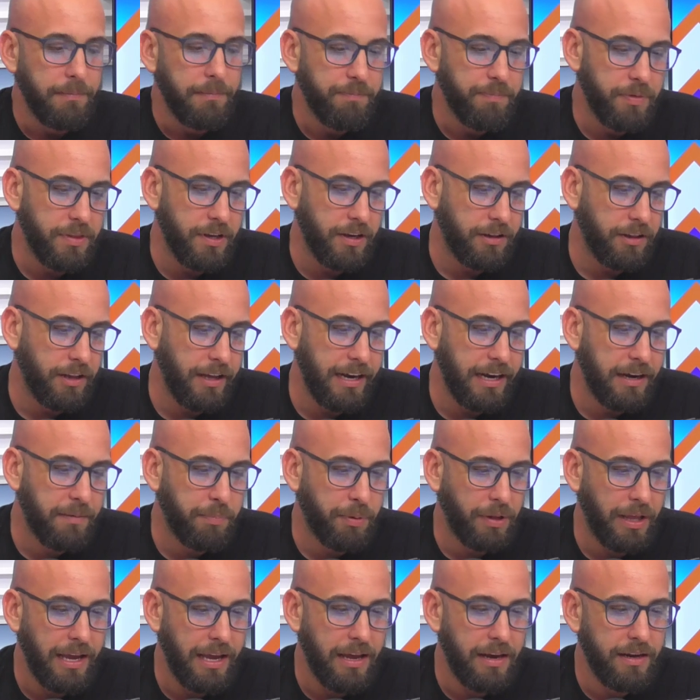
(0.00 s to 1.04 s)
the clinic
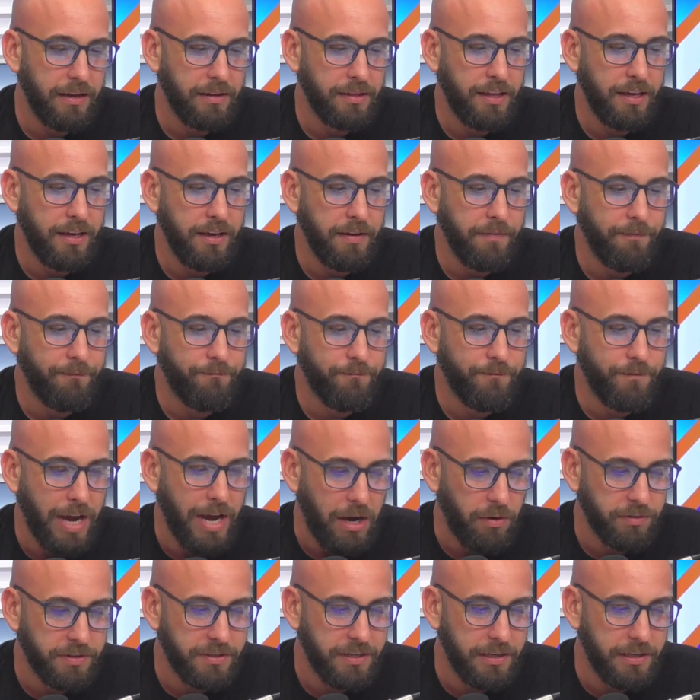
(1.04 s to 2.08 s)
planned at the
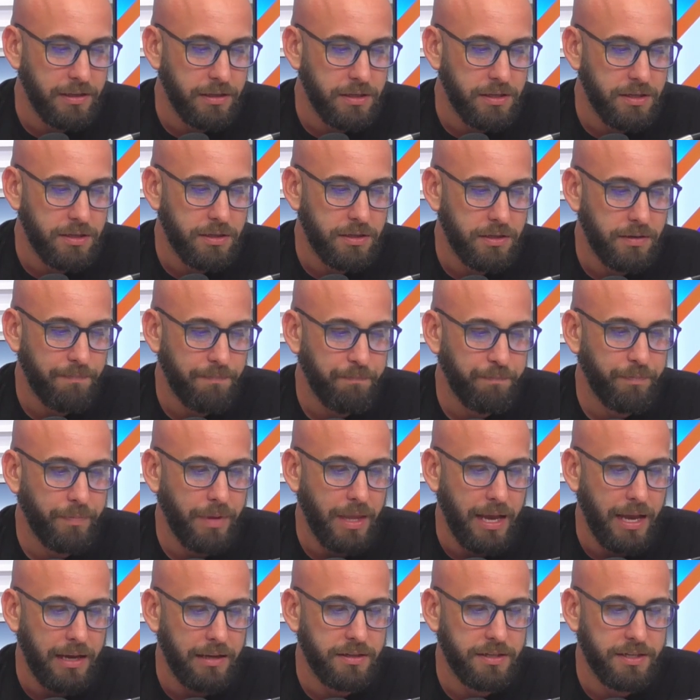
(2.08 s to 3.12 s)
Fountains
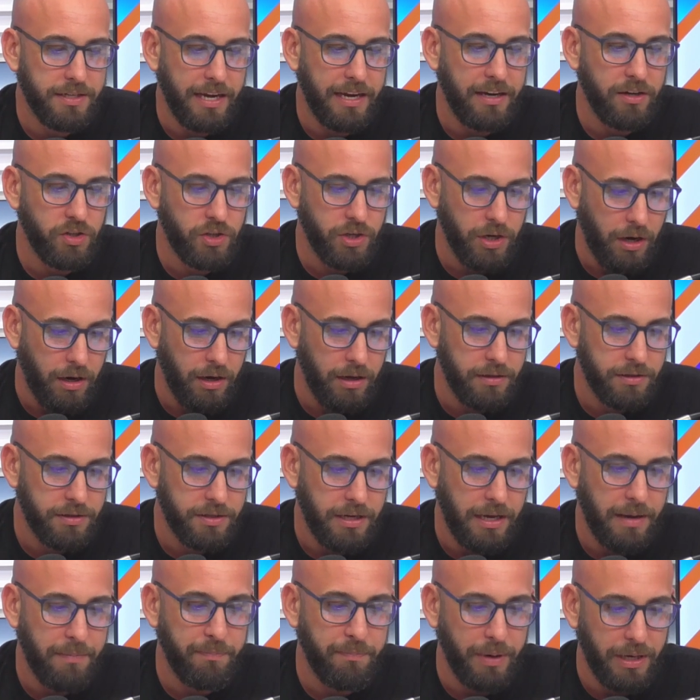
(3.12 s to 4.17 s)
at St.
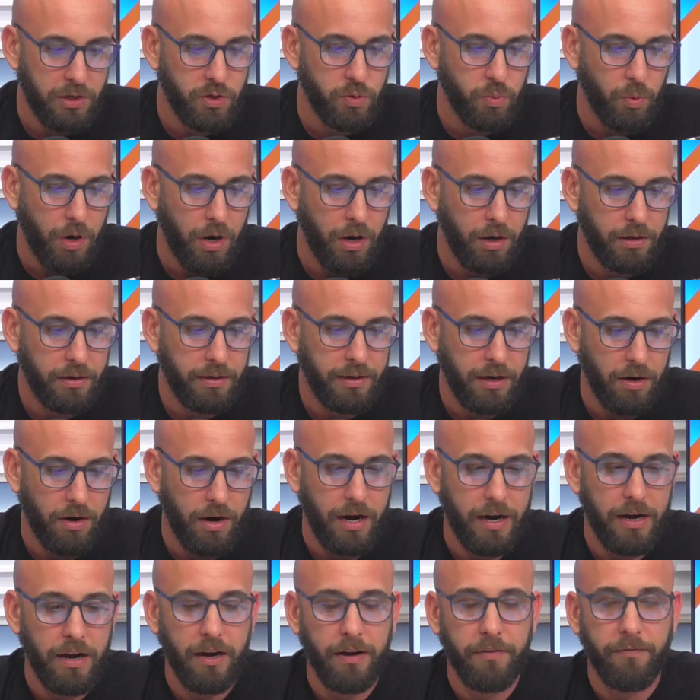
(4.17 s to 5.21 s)
Johns at Beach Walk near
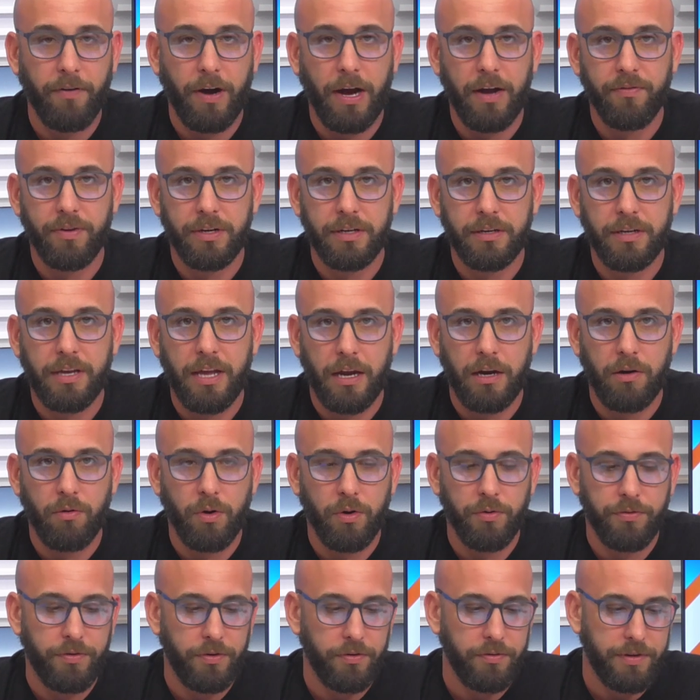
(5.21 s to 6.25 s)
I 95 and County
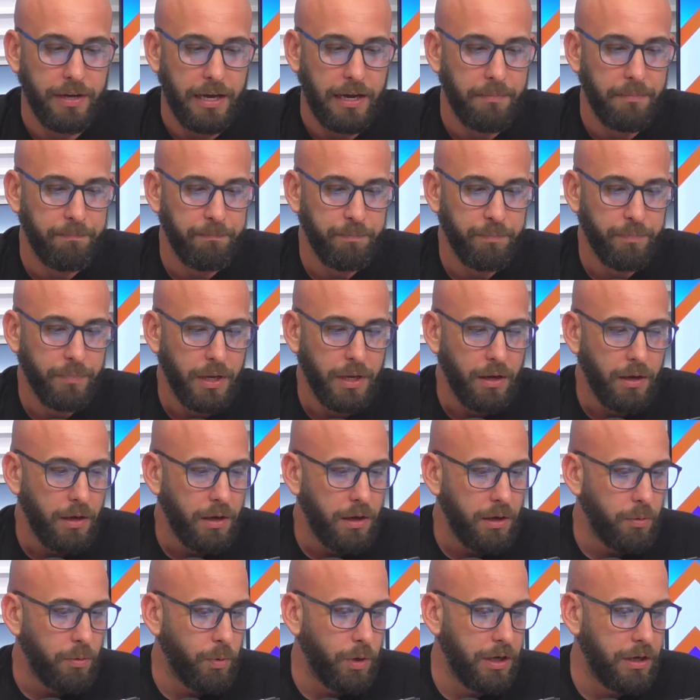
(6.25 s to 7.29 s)
Road 210
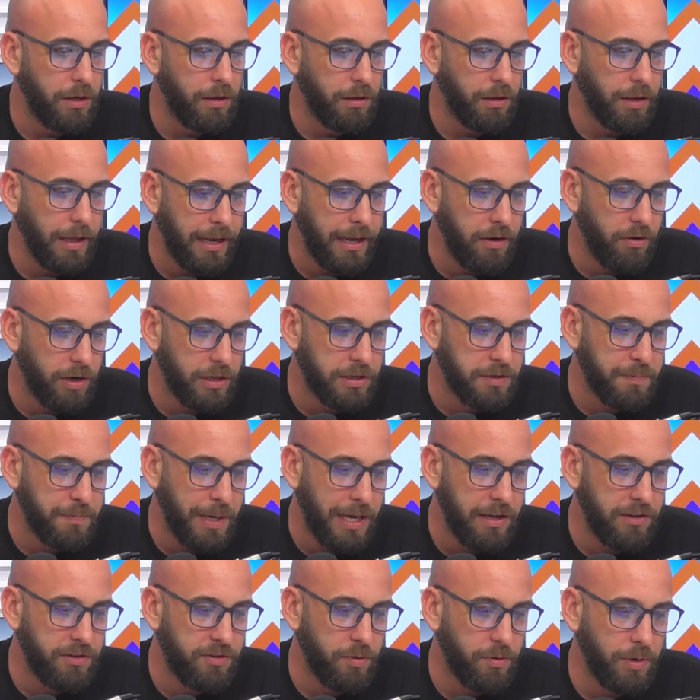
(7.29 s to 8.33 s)
will later
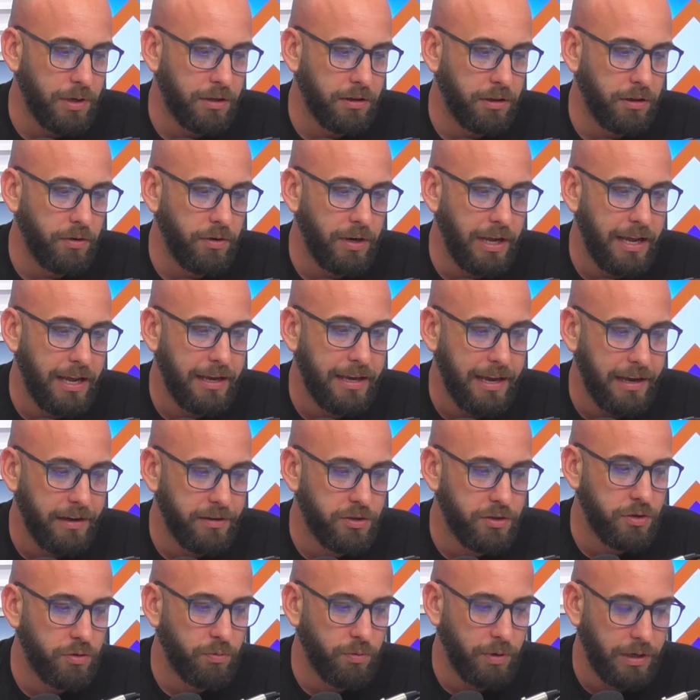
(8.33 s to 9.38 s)
expand to include a
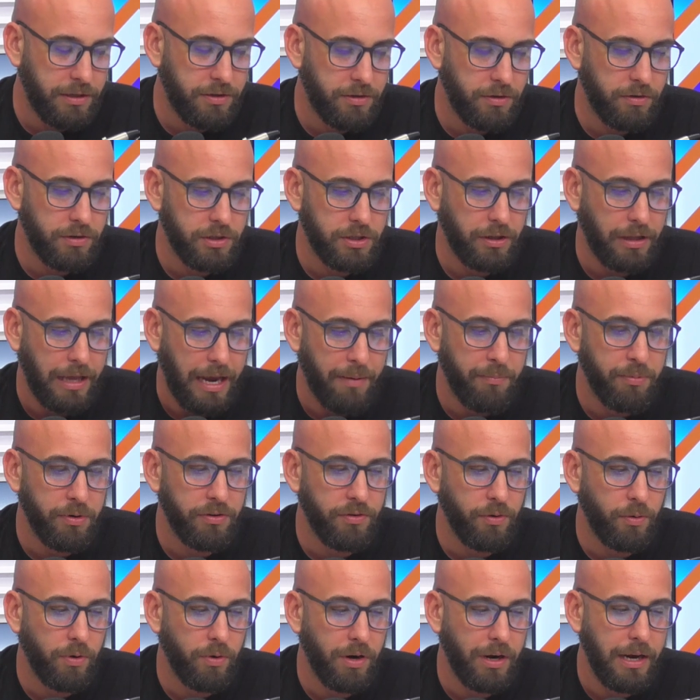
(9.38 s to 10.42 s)
cancer research
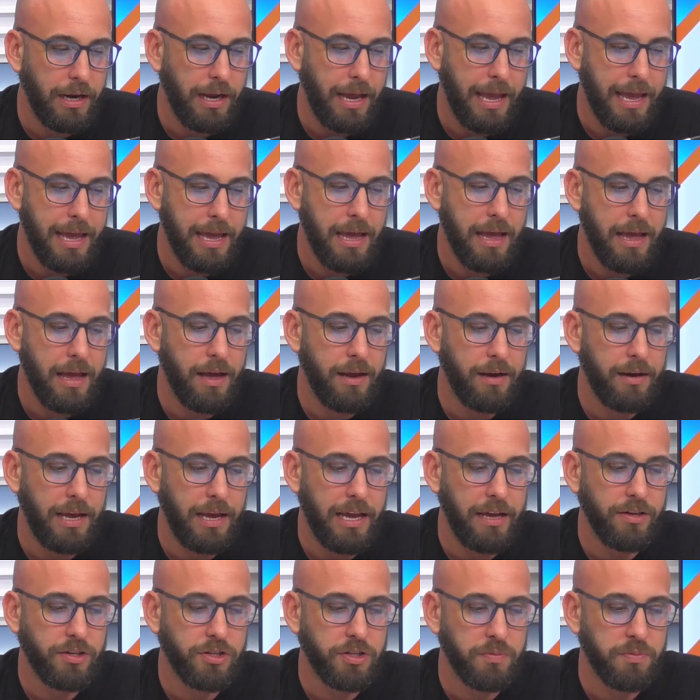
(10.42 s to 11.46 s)
laboratory and
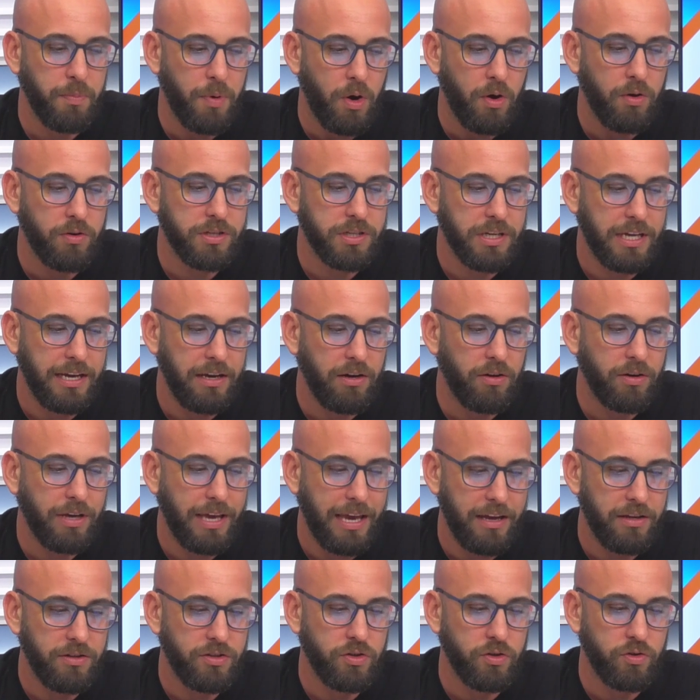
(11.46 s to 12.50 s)
a small scale
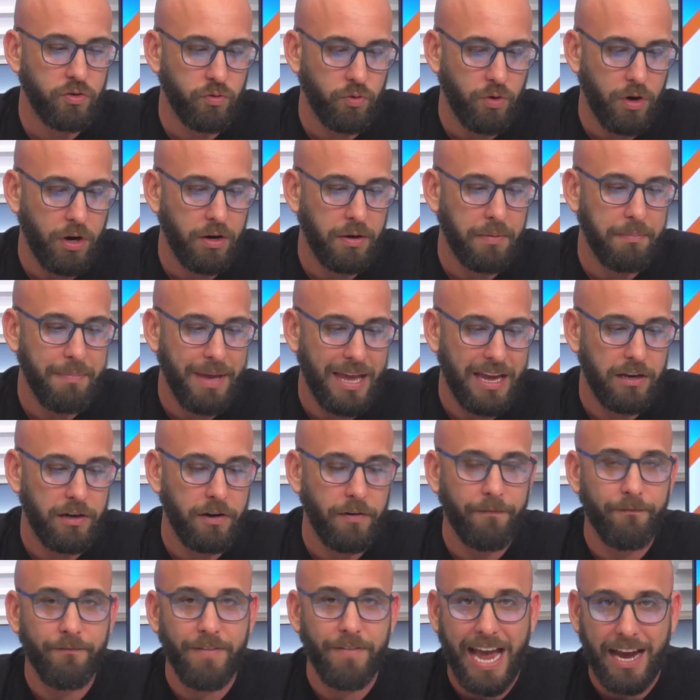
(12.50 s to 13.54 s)
cancer drug
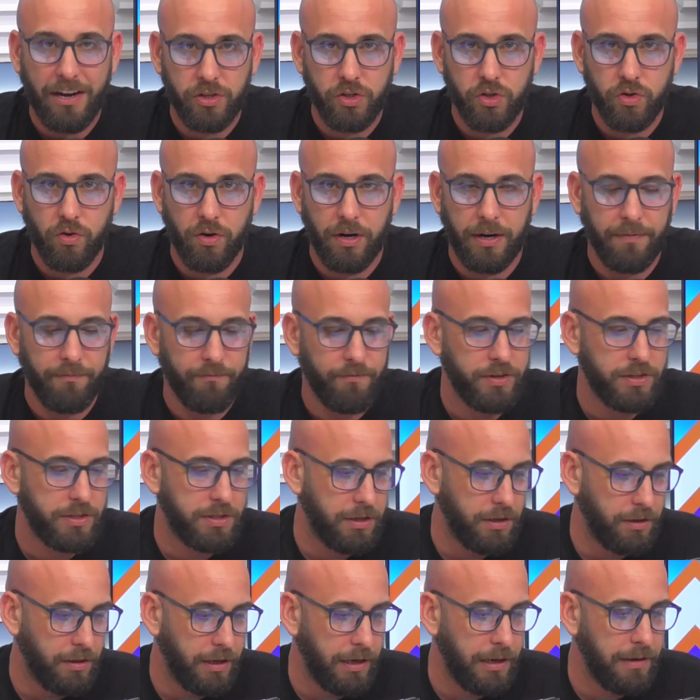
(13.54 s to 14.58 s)
manufacturing
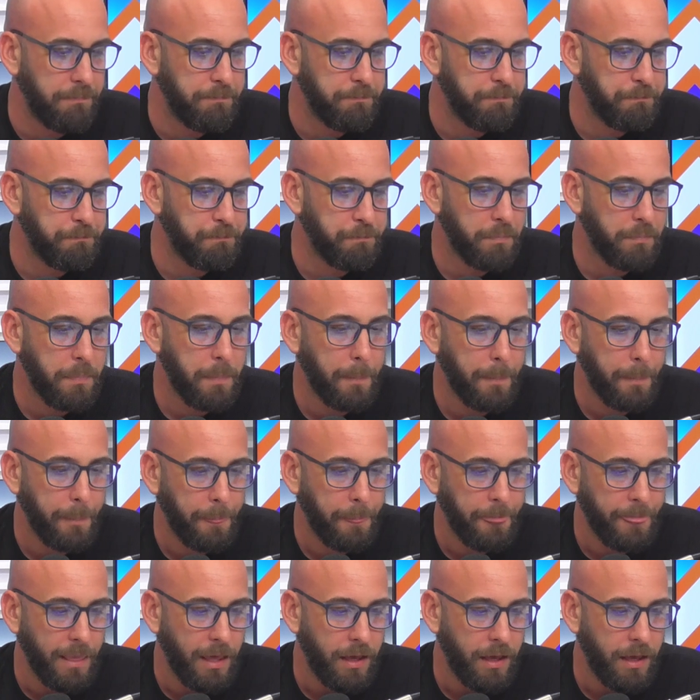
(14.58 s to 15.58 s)
facility. Hmm.